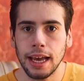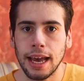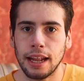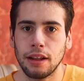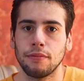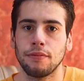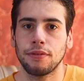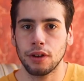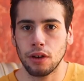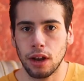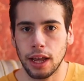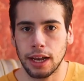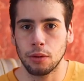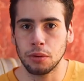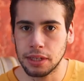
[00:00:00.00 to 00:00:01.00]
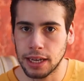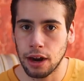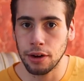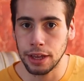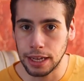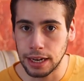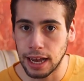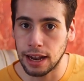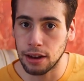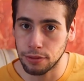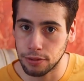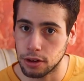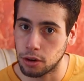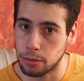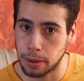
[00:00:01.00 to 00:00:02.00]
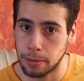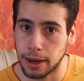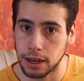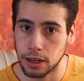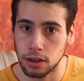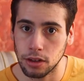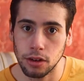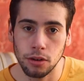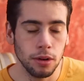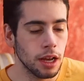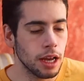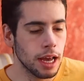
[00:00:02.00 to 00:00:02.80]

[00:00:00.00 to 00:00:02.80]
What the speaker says: it didn't feel like I was carrying an elephant on my back, you know?